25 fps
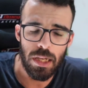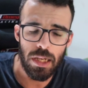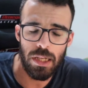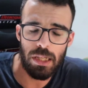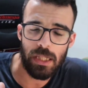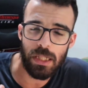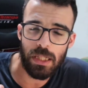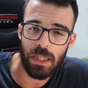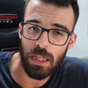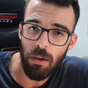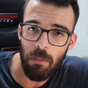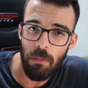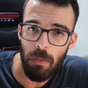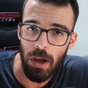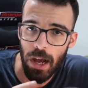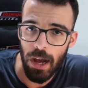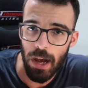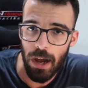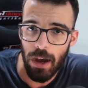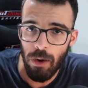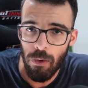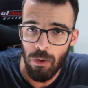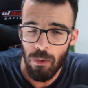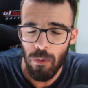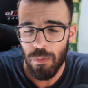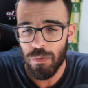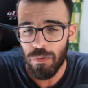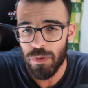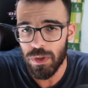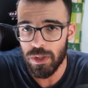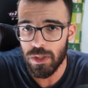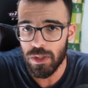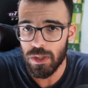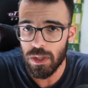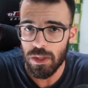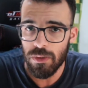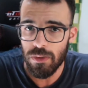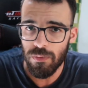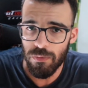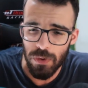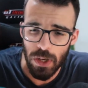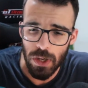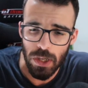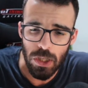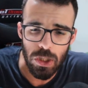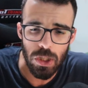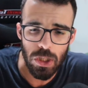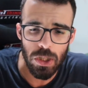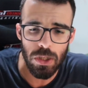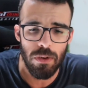Somehow this
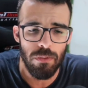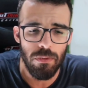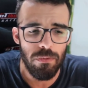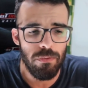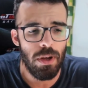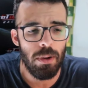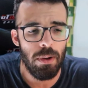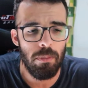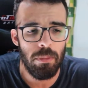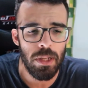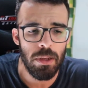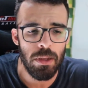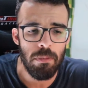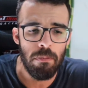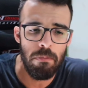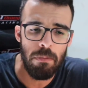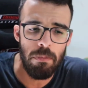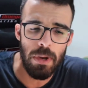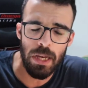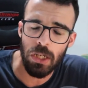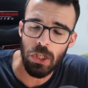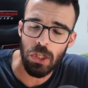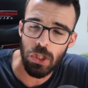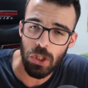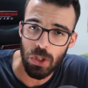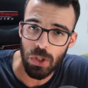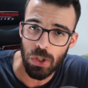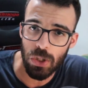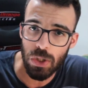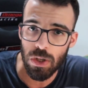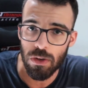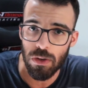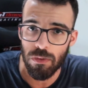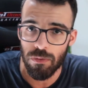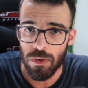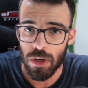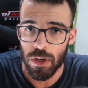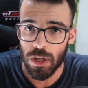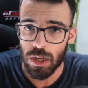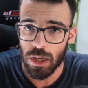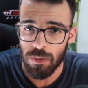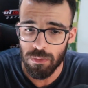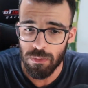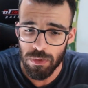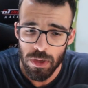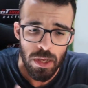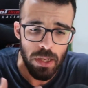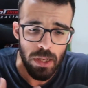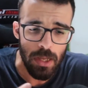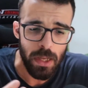dysfunctional family managed to
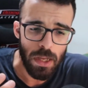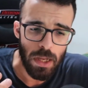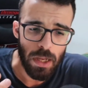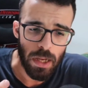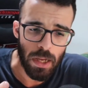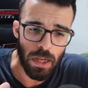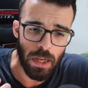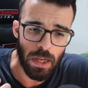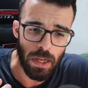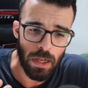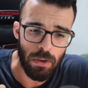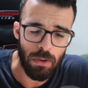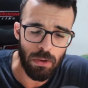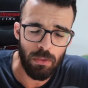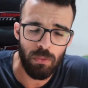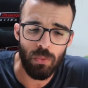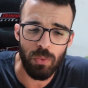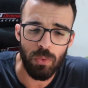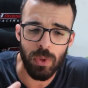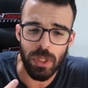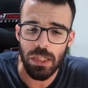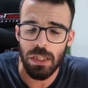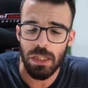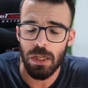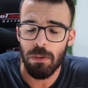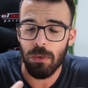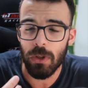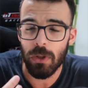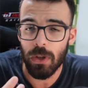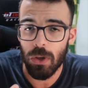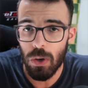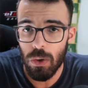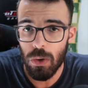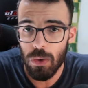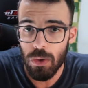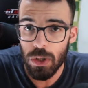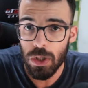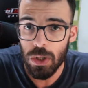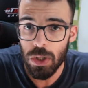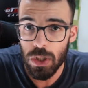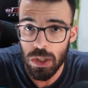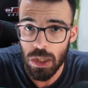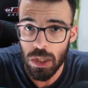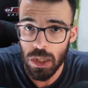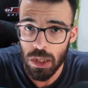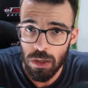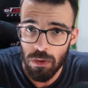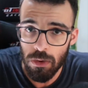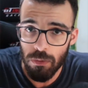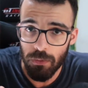survive, and with some
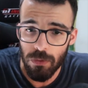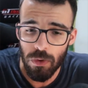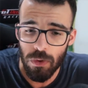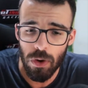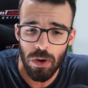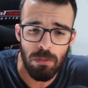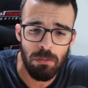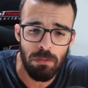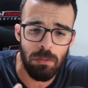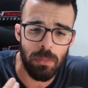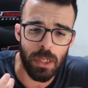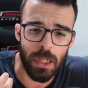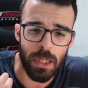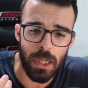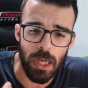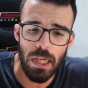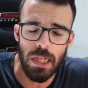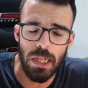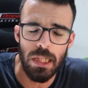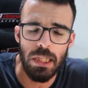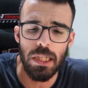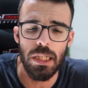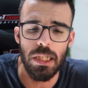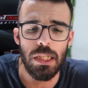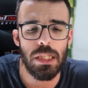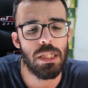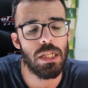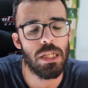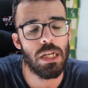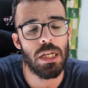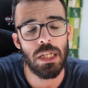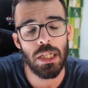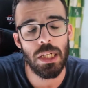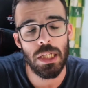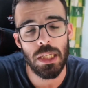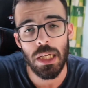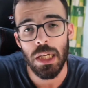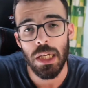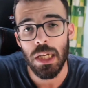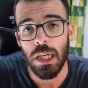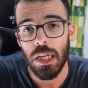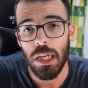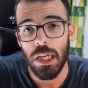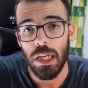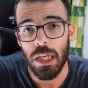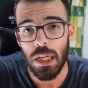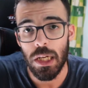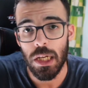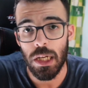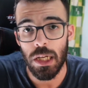coercing from Katie's side,
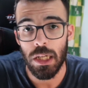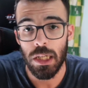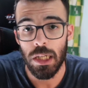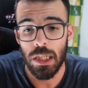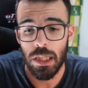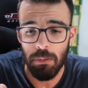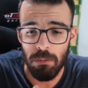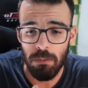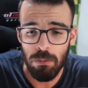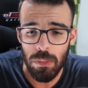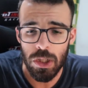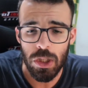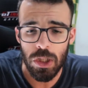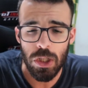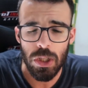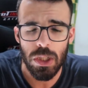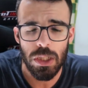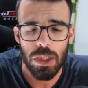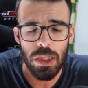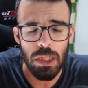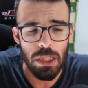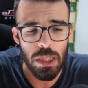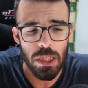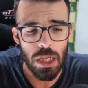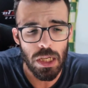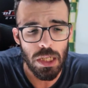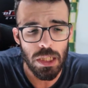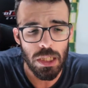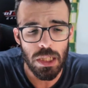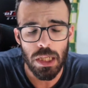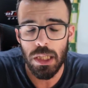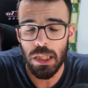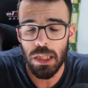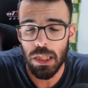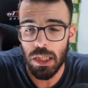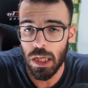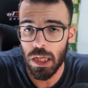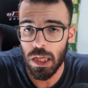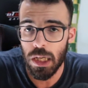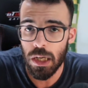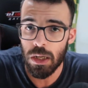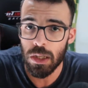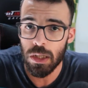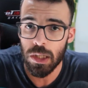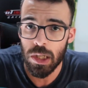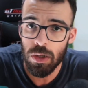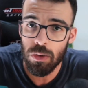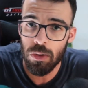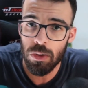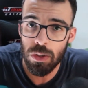the Mitchells decide that they are
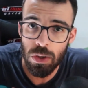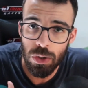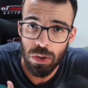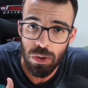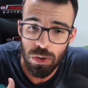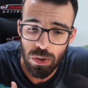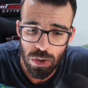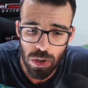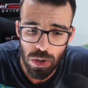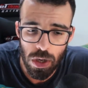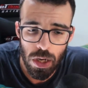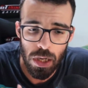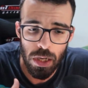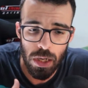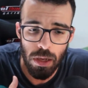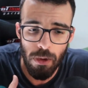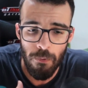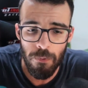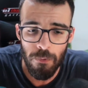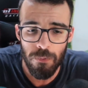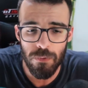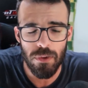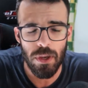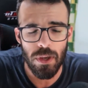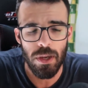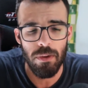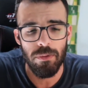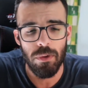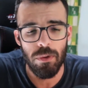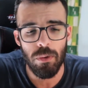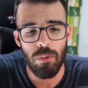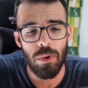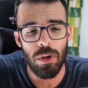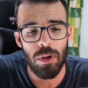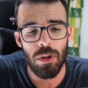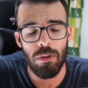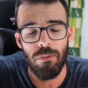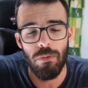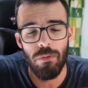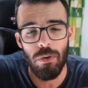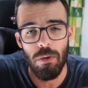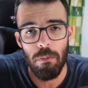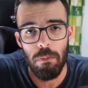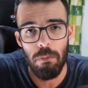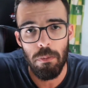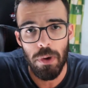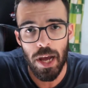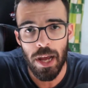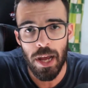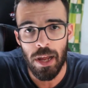going to try and save the world from
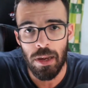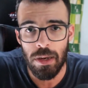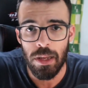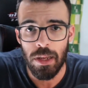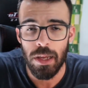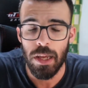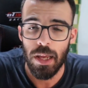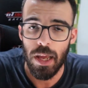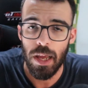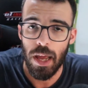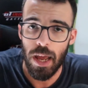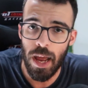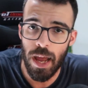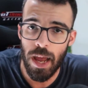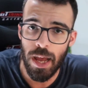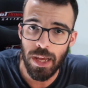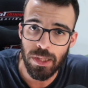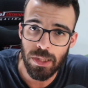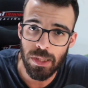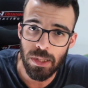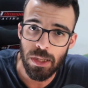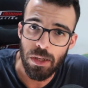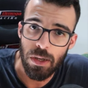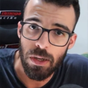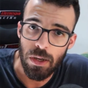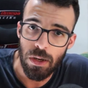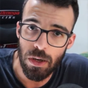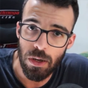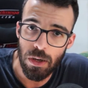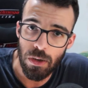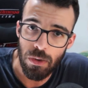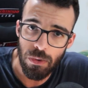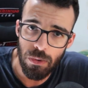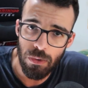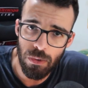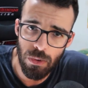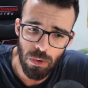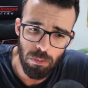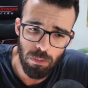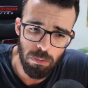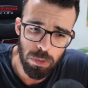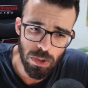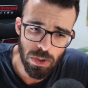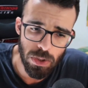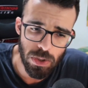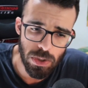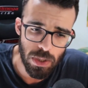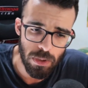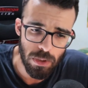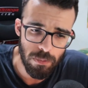Pal and her
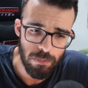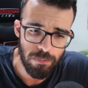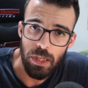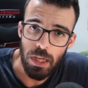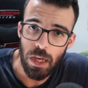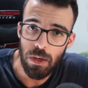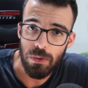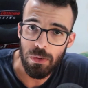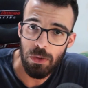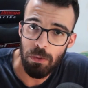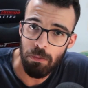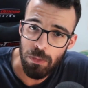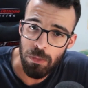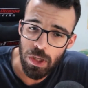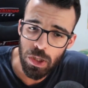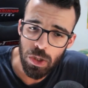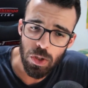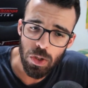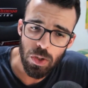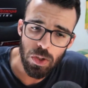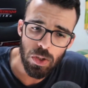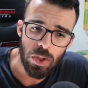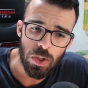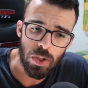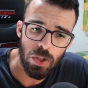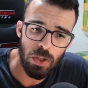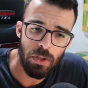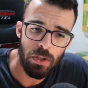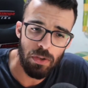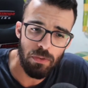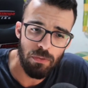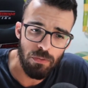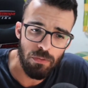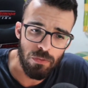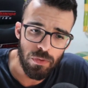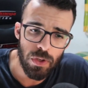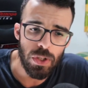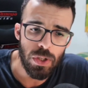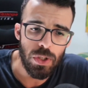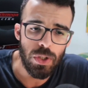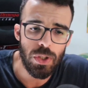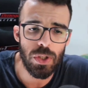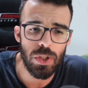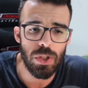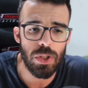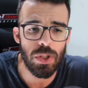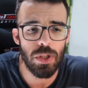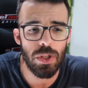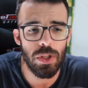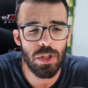robots. Now, the Mitchells
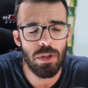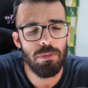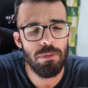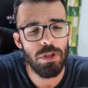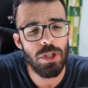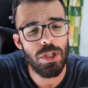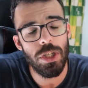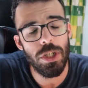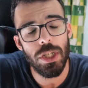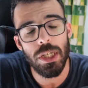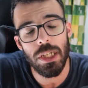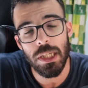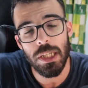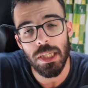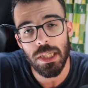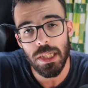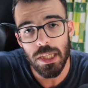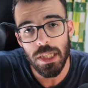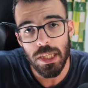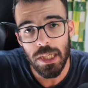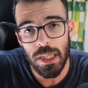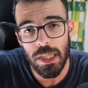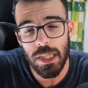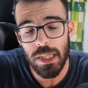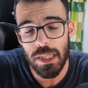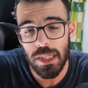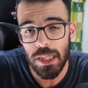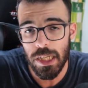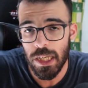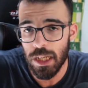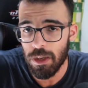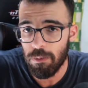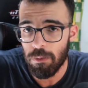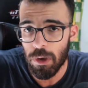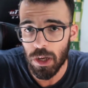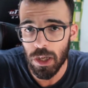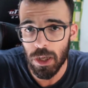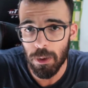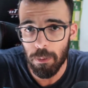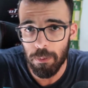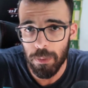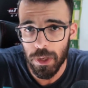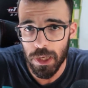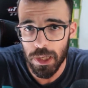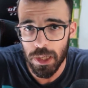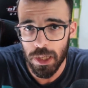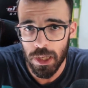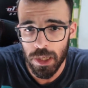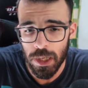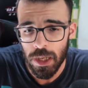versus The Machines is, in my
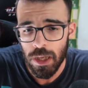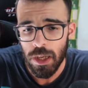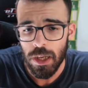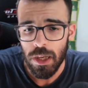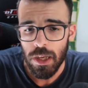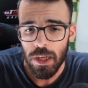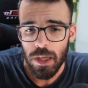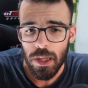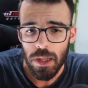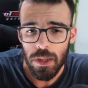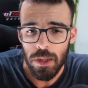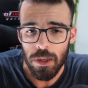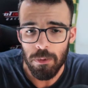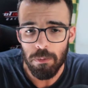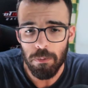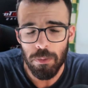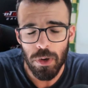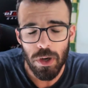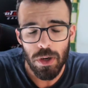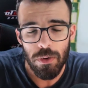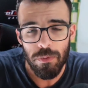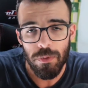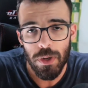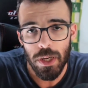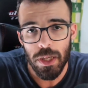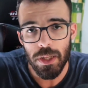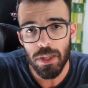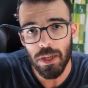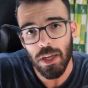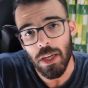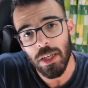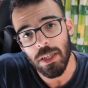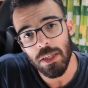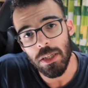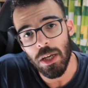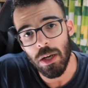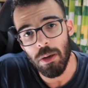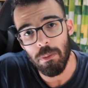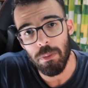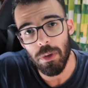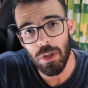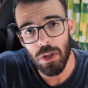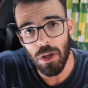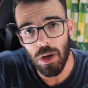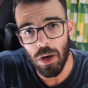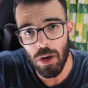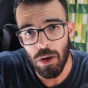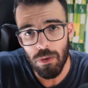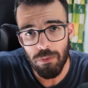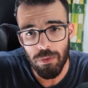opinion, the perfect example
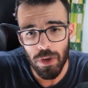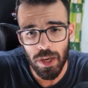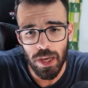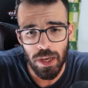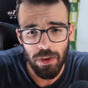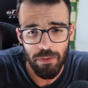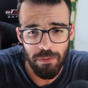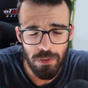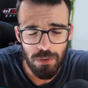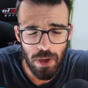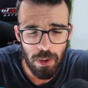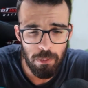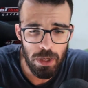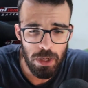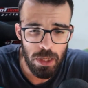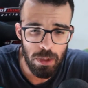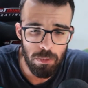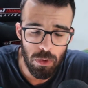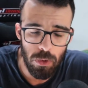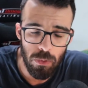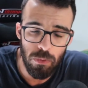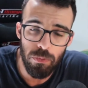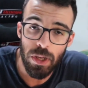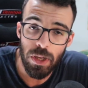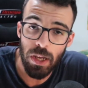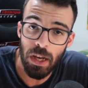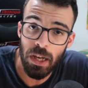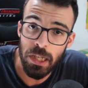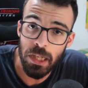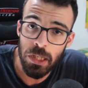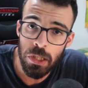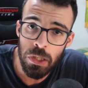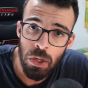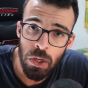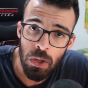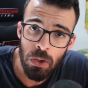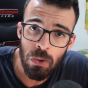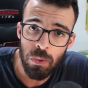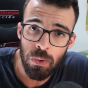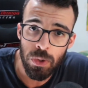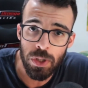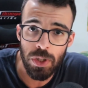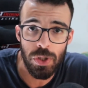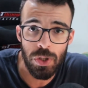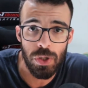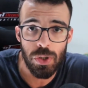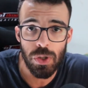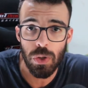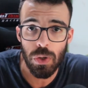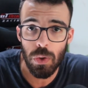of a family movie. I know
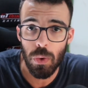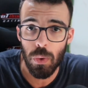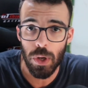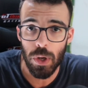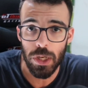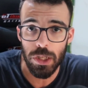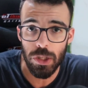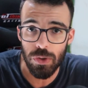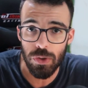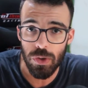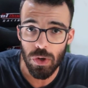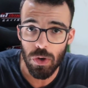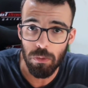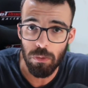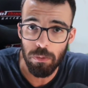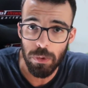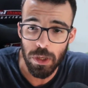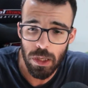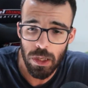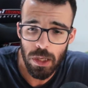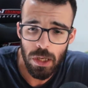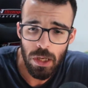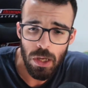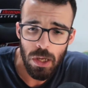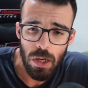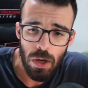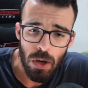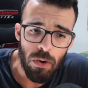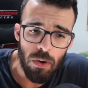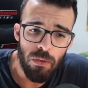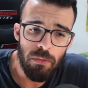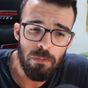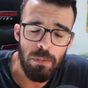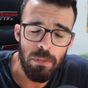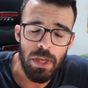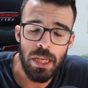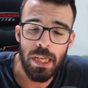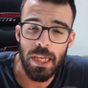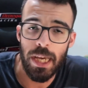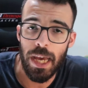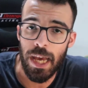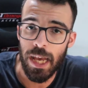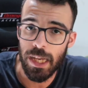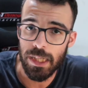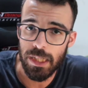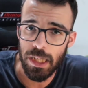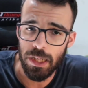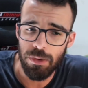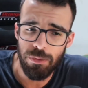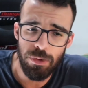this is quite tropey of me
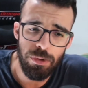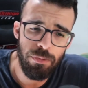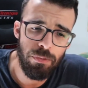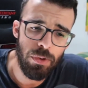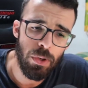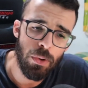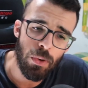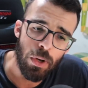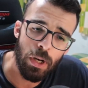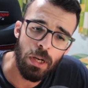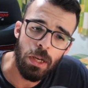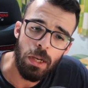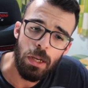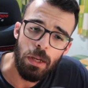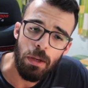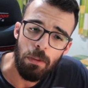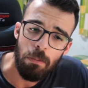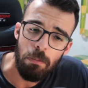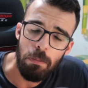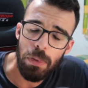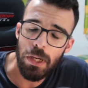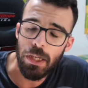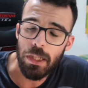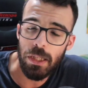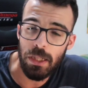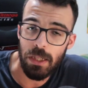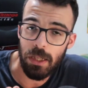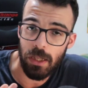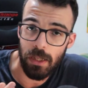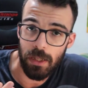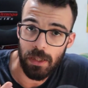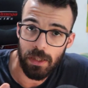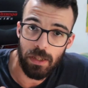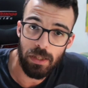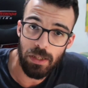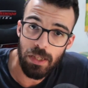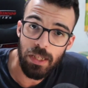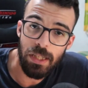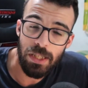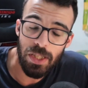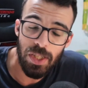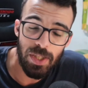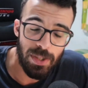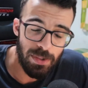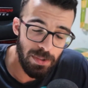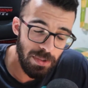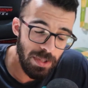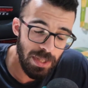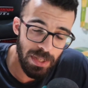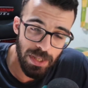as a reviewer, but it's
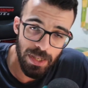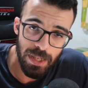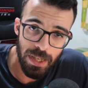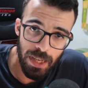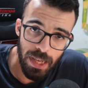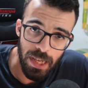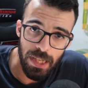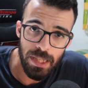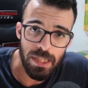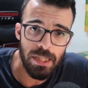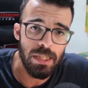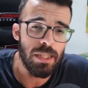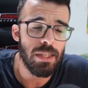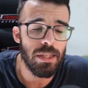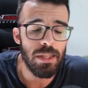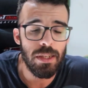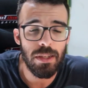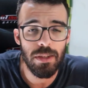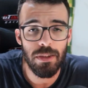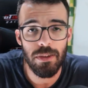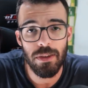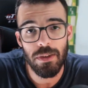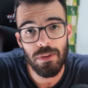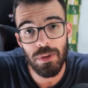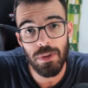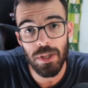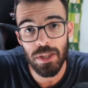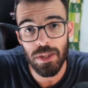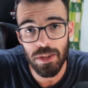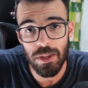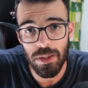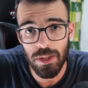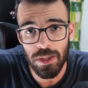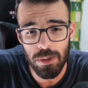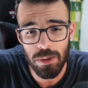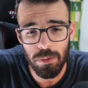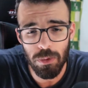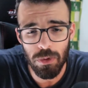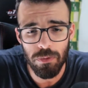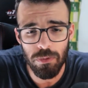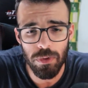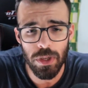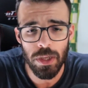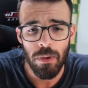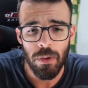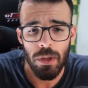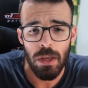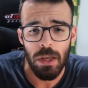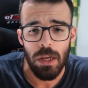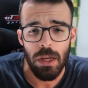truly the case with this movie.